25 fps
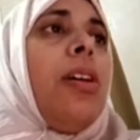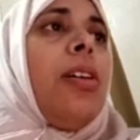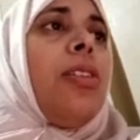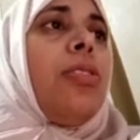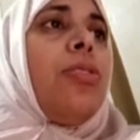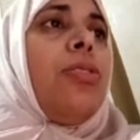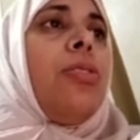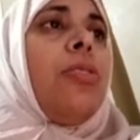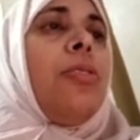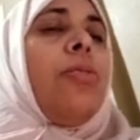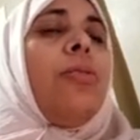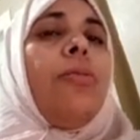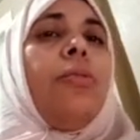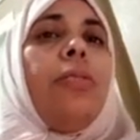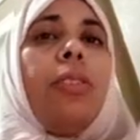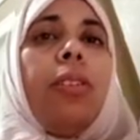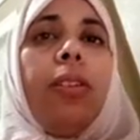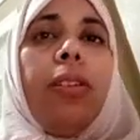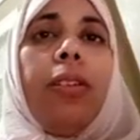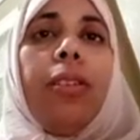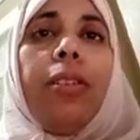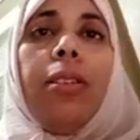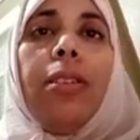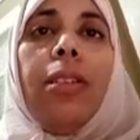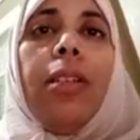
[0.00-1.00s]

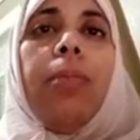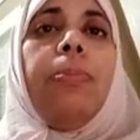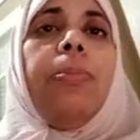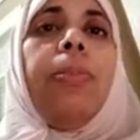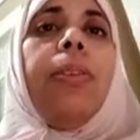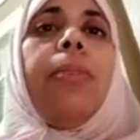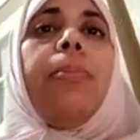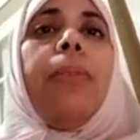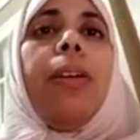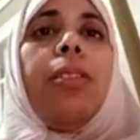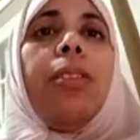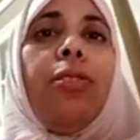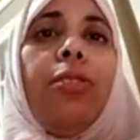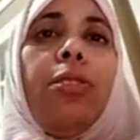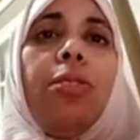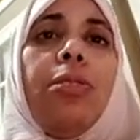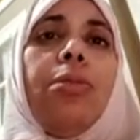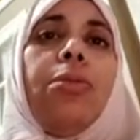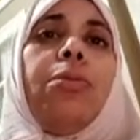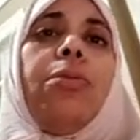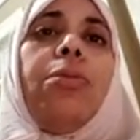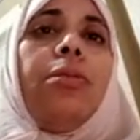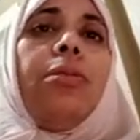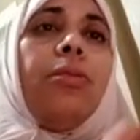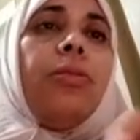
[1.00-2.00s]
to implement,
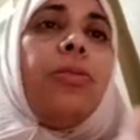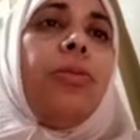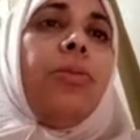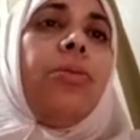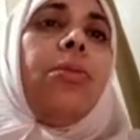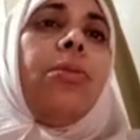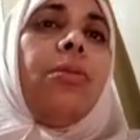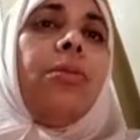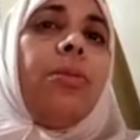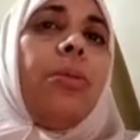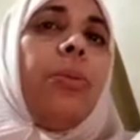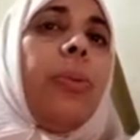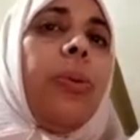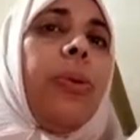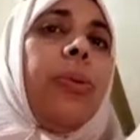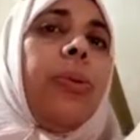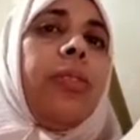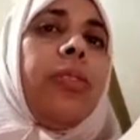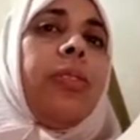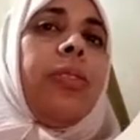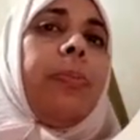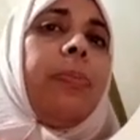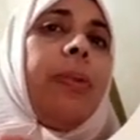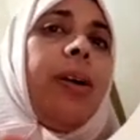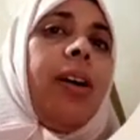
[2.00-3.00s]
to use all
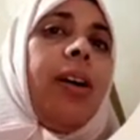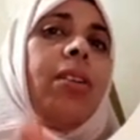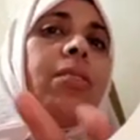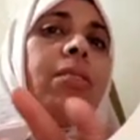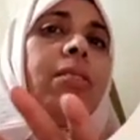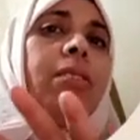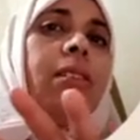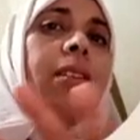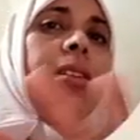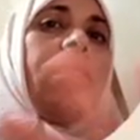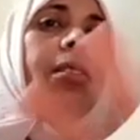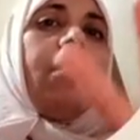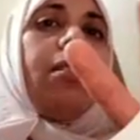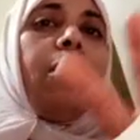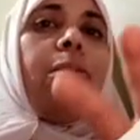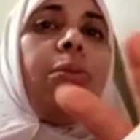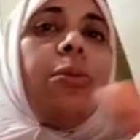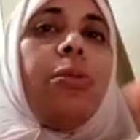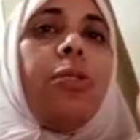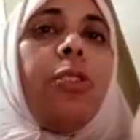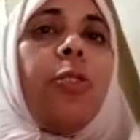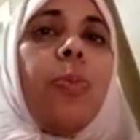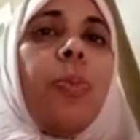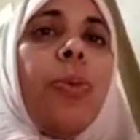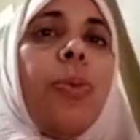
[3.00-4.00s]
the parts in the
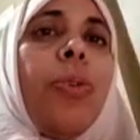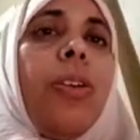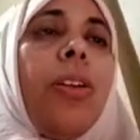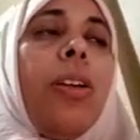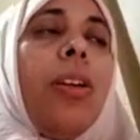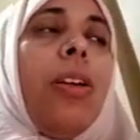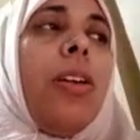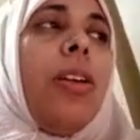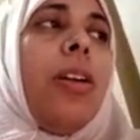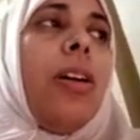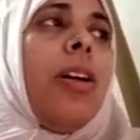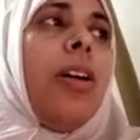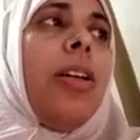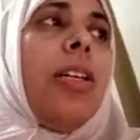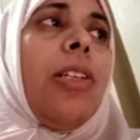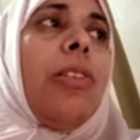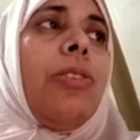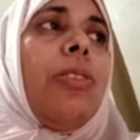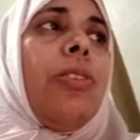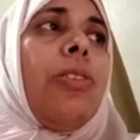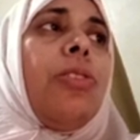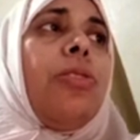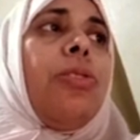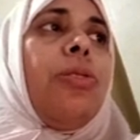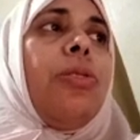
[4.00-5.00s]
course book in
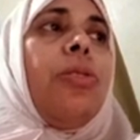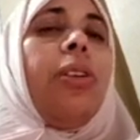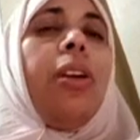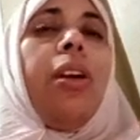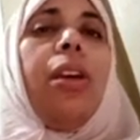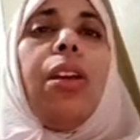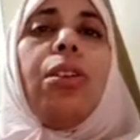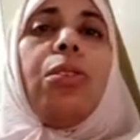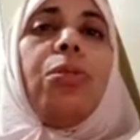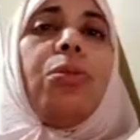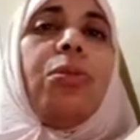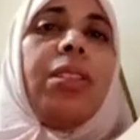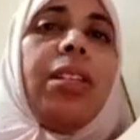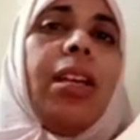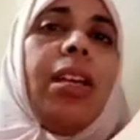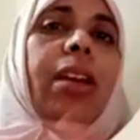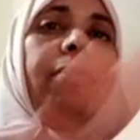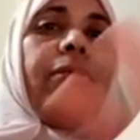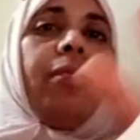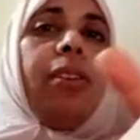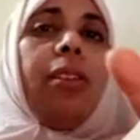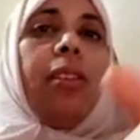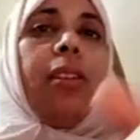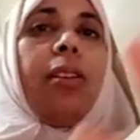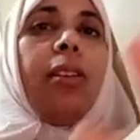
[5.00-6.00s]
order to see
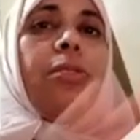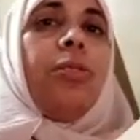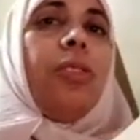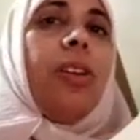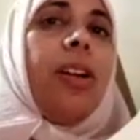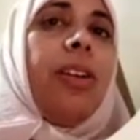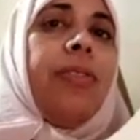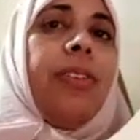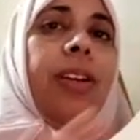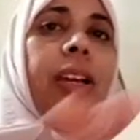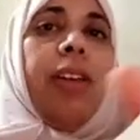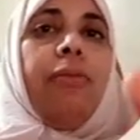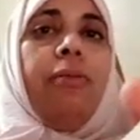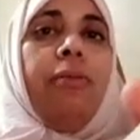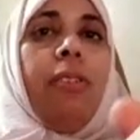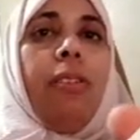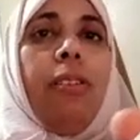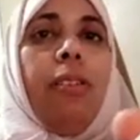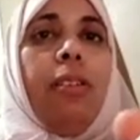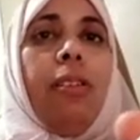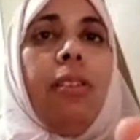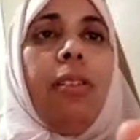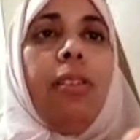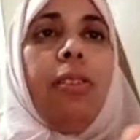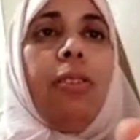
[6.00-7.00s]
everything, to cover
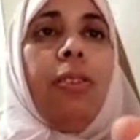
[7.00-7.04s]
everything.